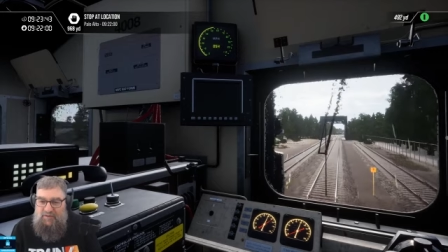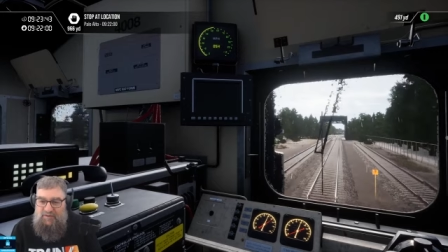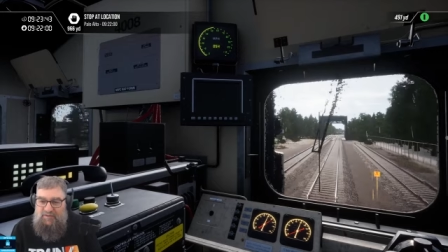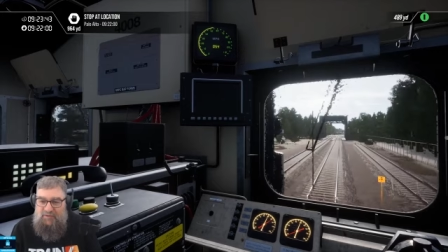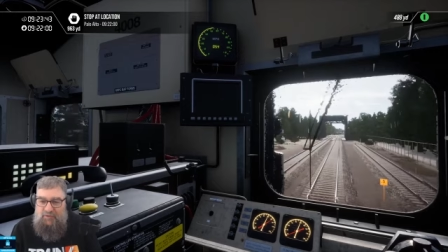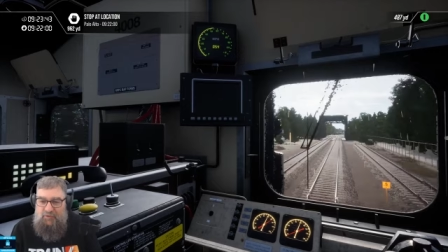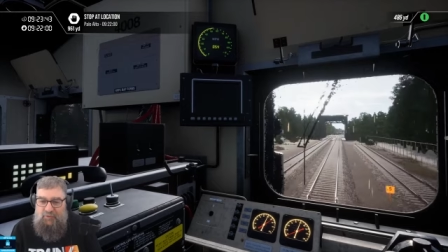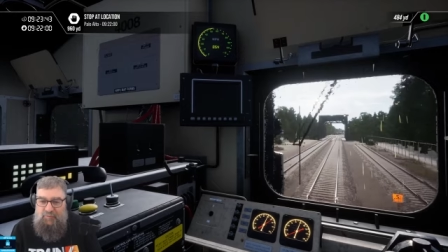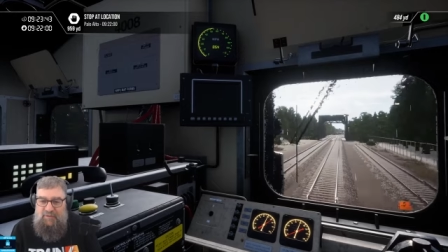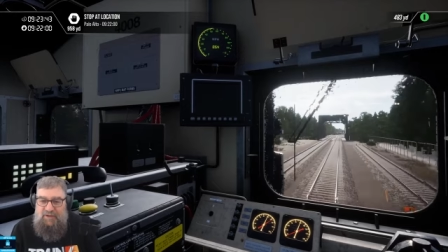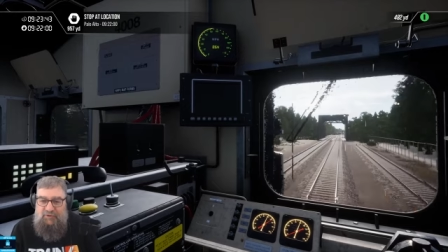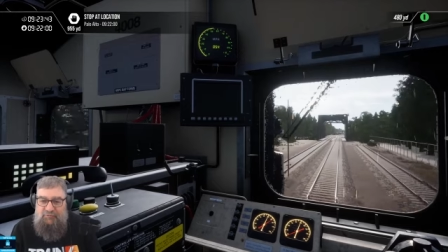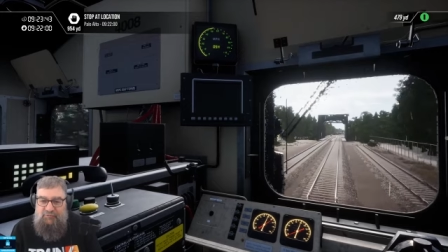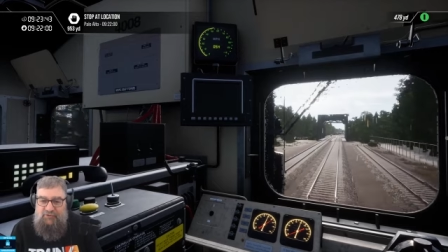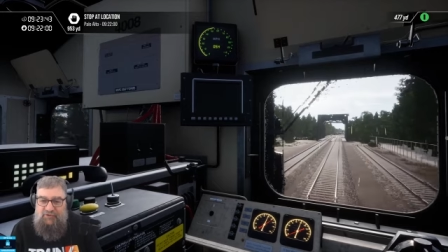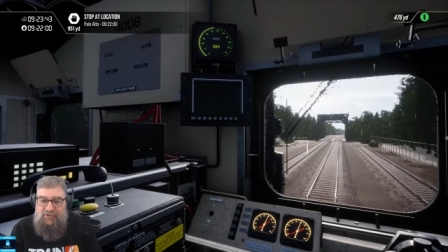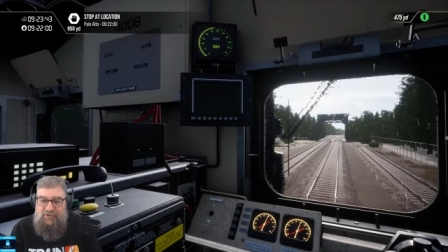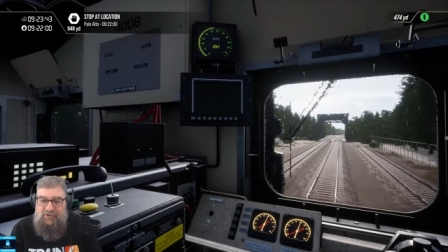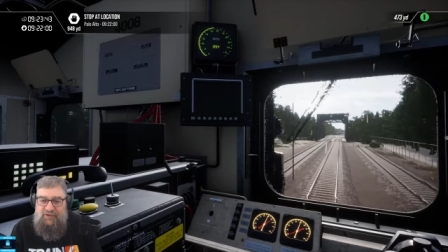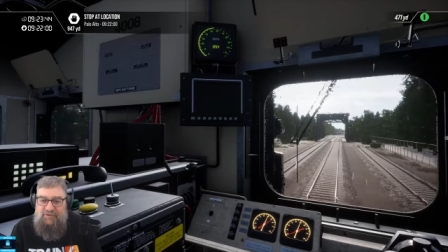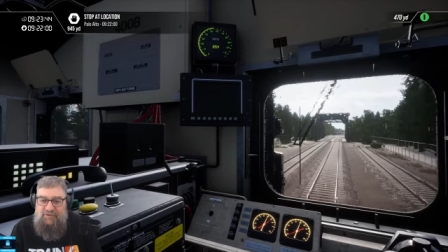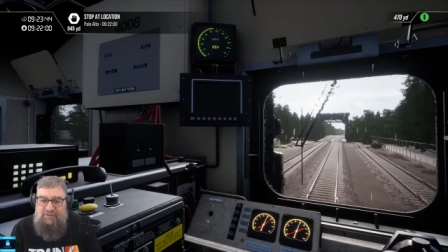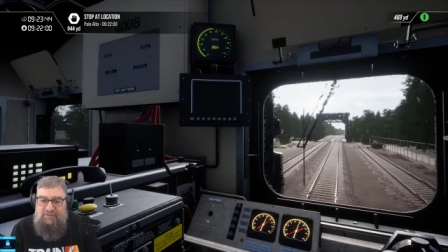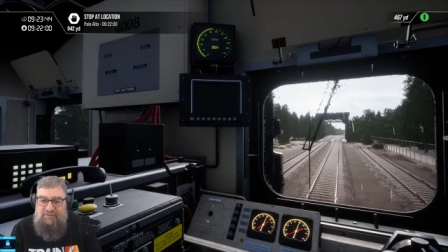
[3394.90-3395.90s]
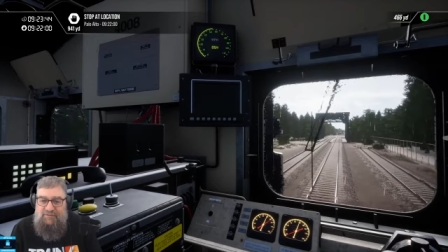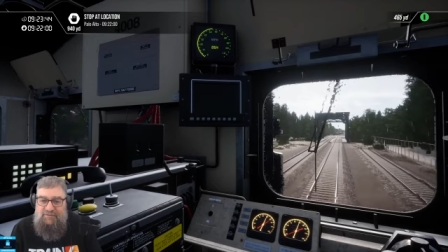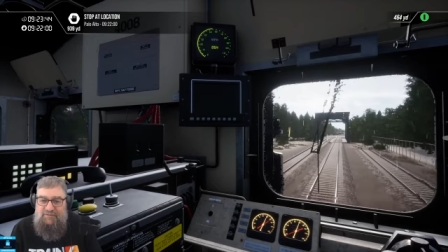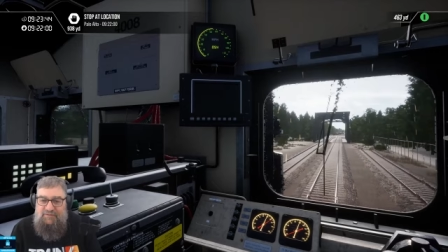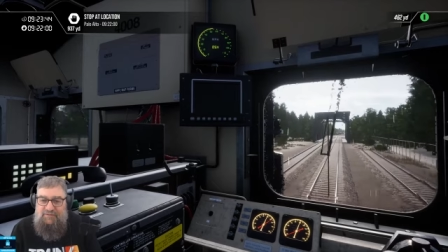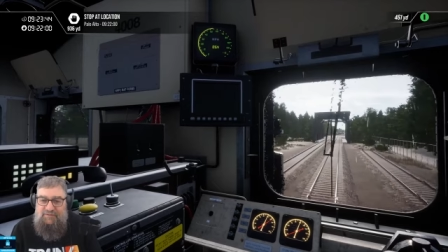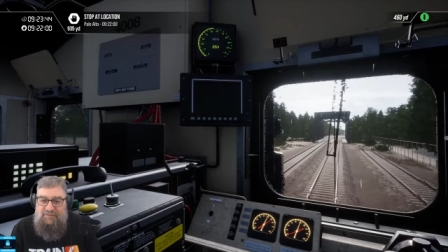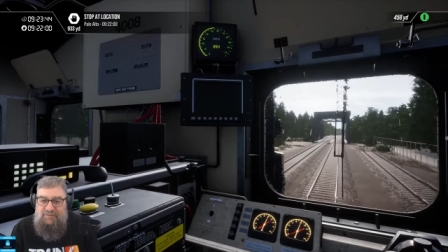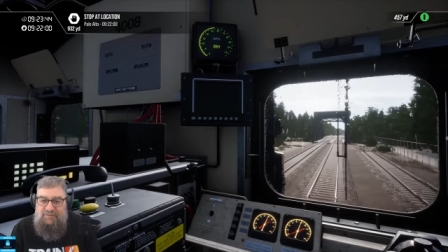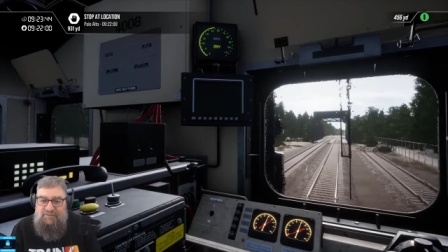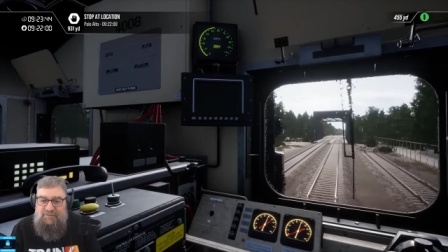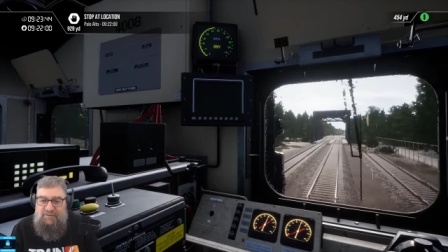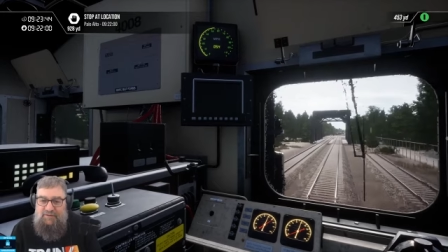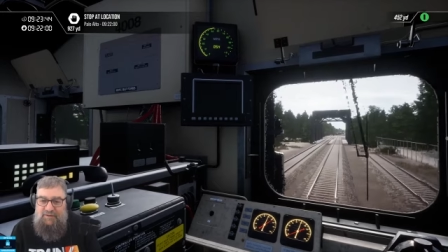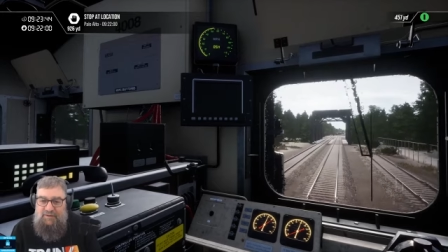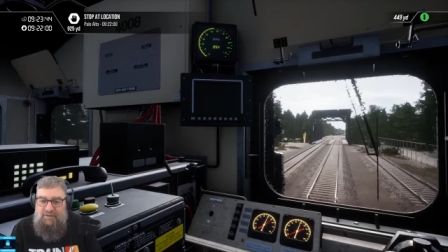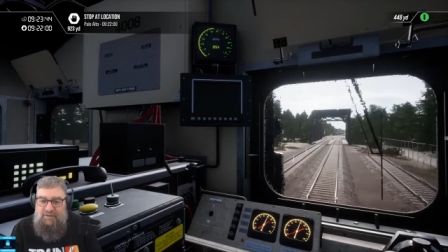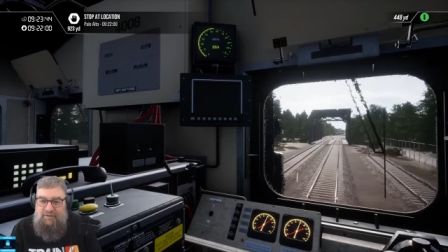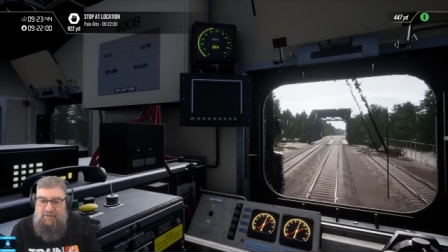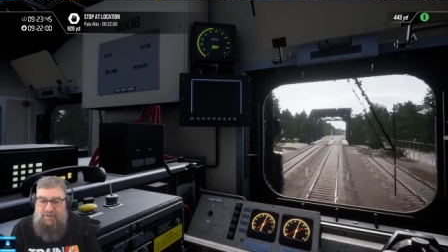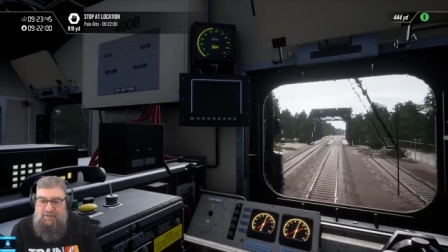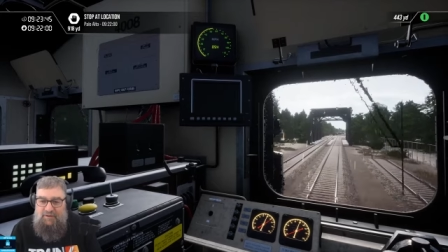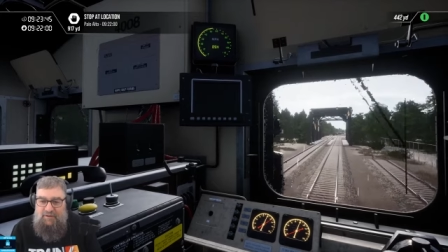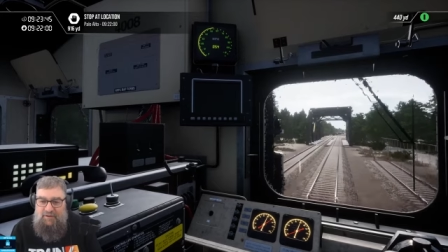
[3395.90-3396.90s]
So it'd be interesting.
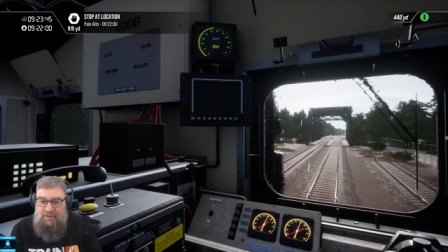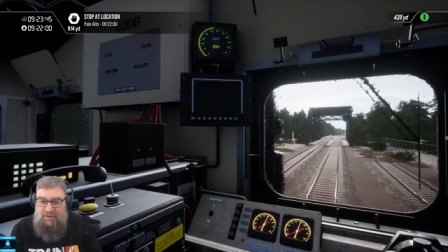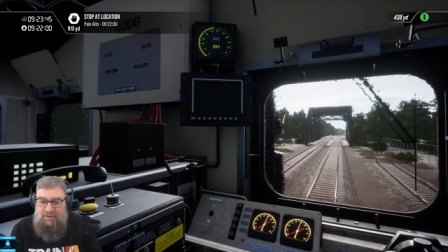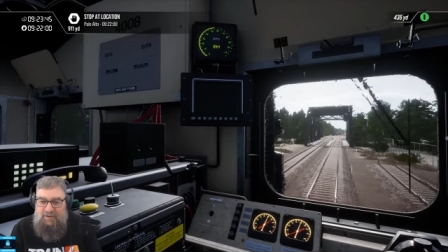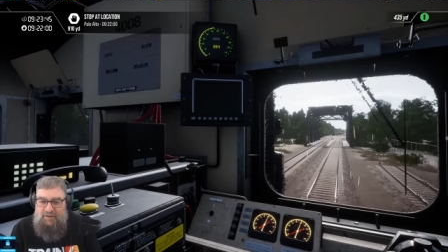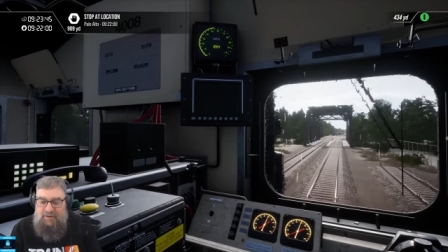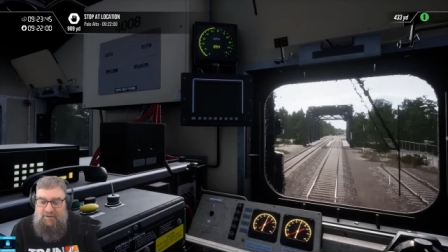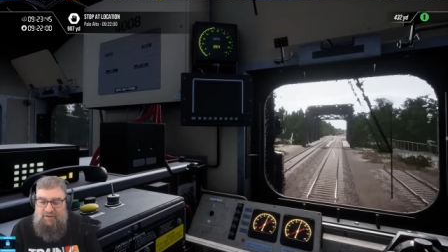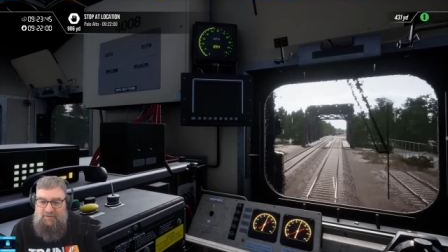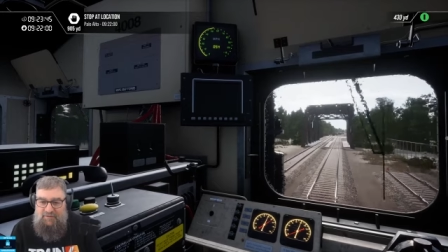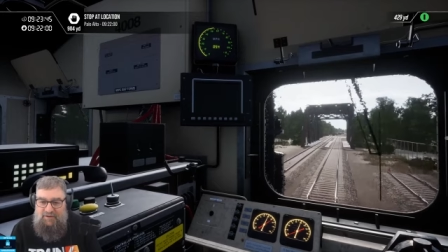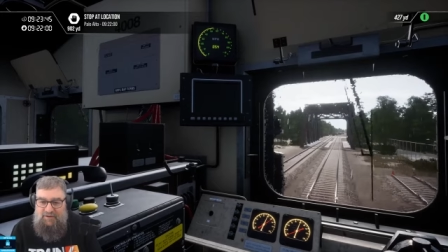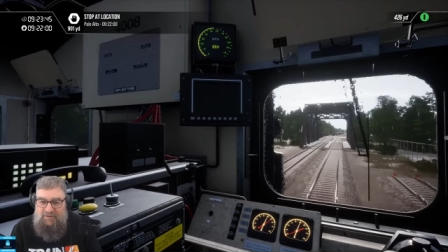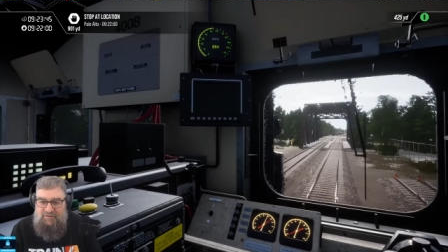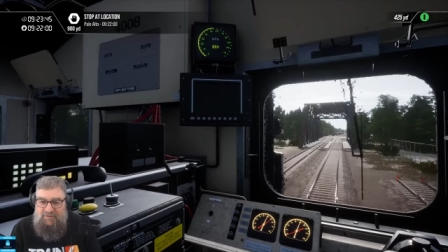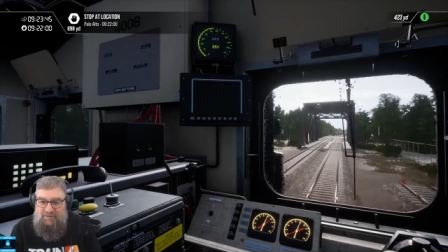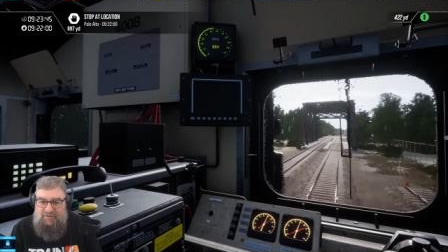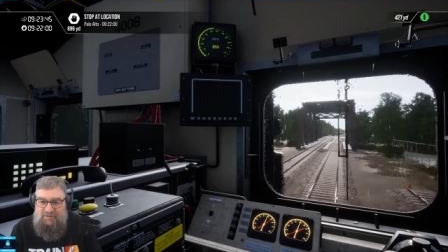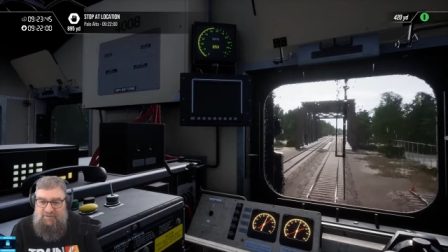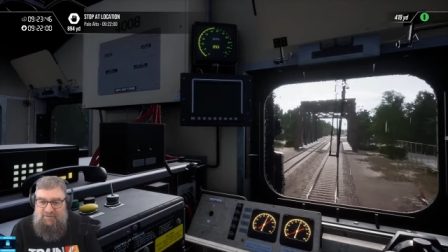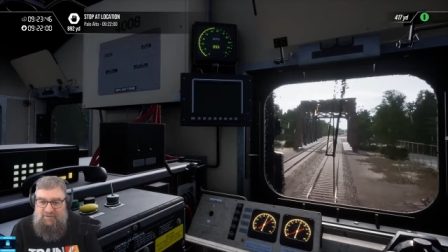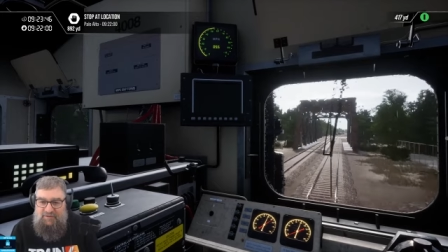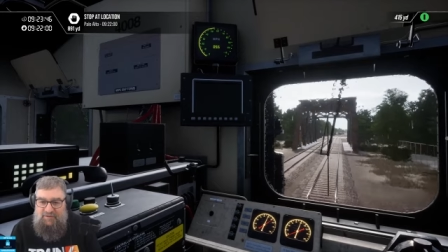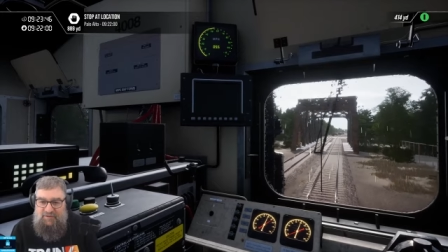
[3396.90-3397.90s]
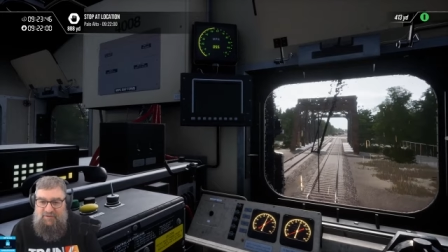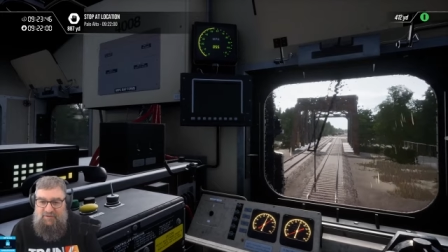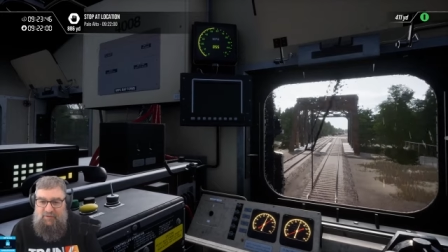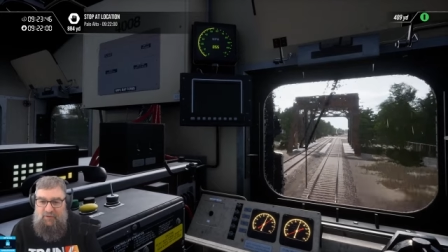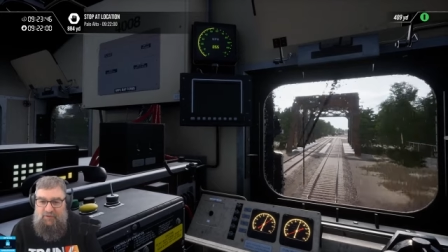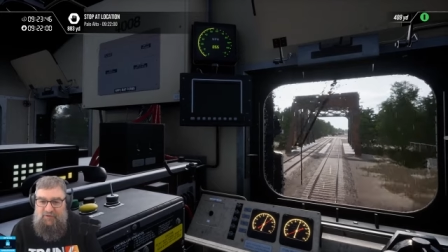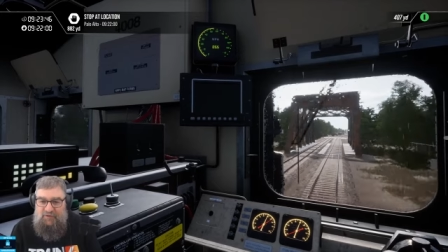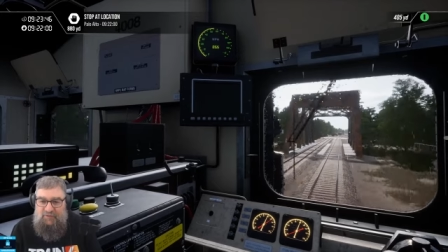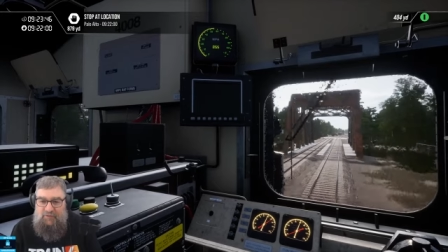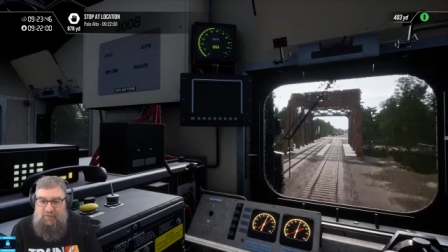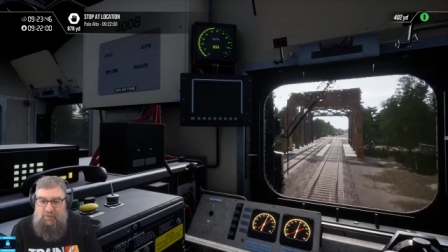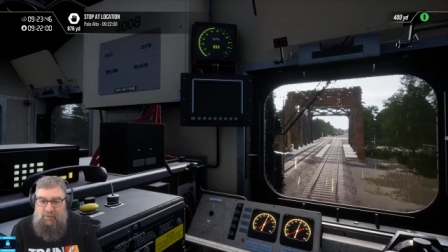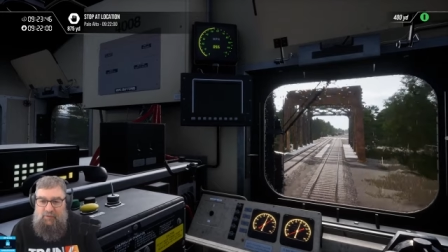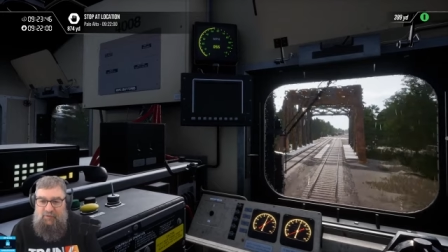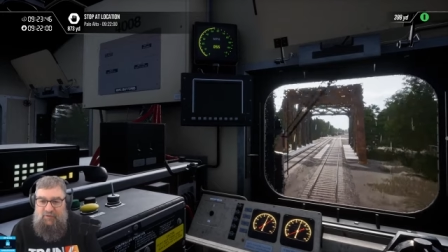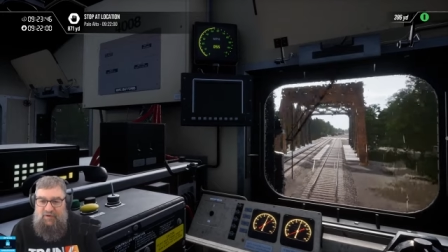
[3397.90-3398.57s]
And there's lots of other